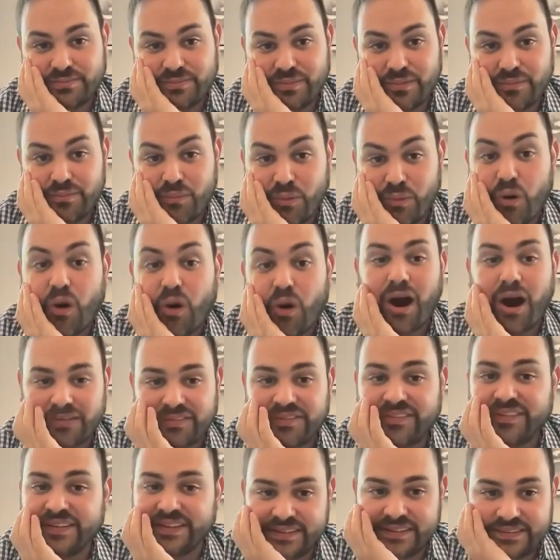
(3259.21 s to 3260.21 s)
more
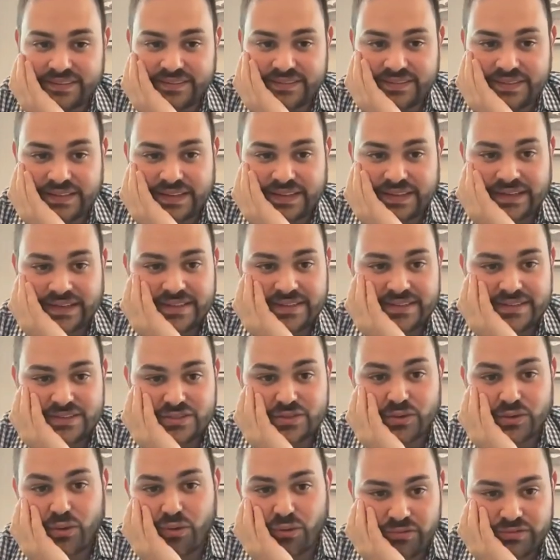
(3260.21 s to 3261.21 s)
often than it
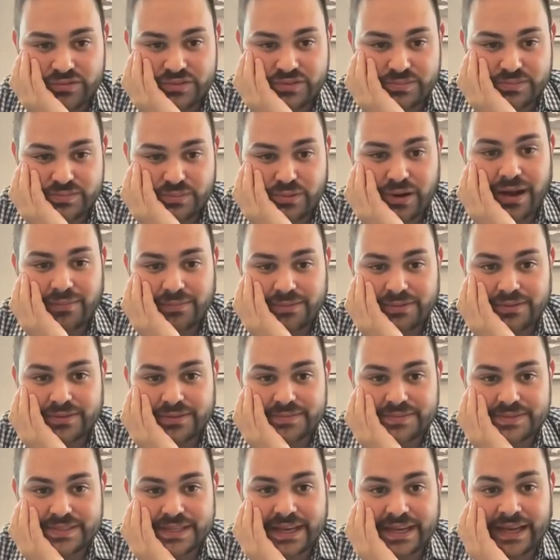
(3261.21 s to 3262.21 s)
solves problems.